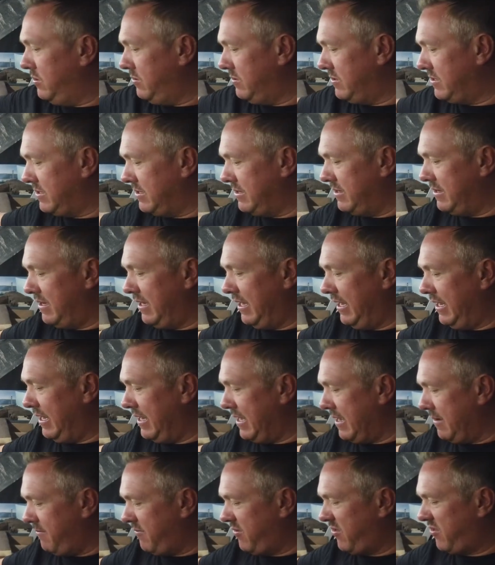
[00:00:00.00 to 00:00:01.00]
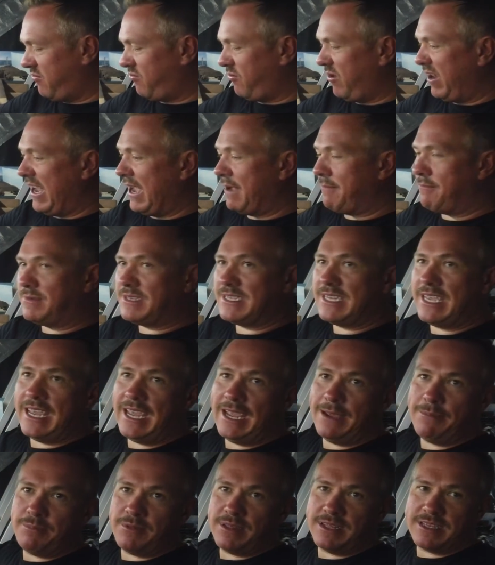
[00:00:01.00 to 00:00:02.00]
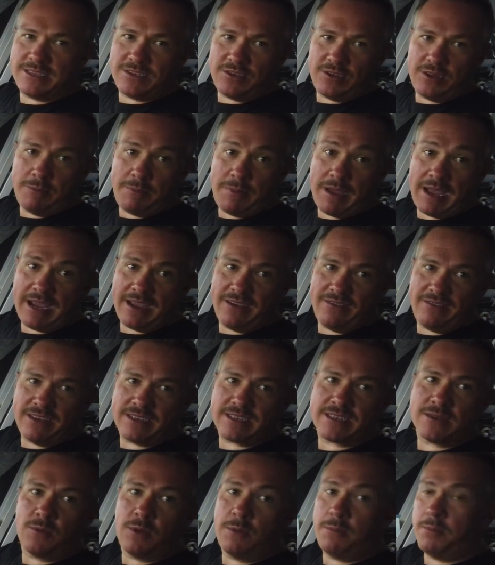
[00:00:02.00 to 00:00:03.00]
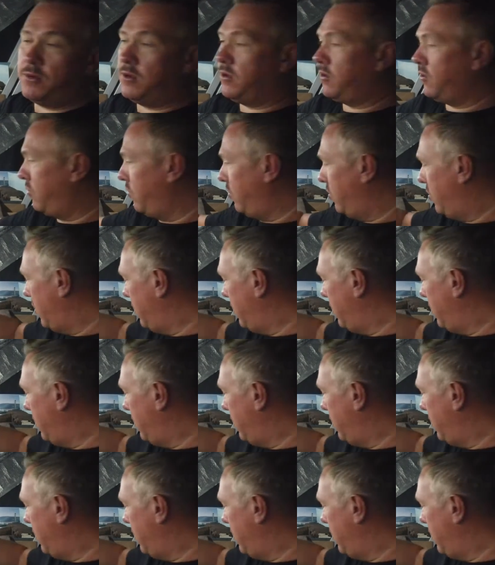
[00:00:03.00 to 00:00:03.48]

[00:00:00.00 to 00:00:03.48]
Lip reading: using the 3M tape that's on the back of this. I will go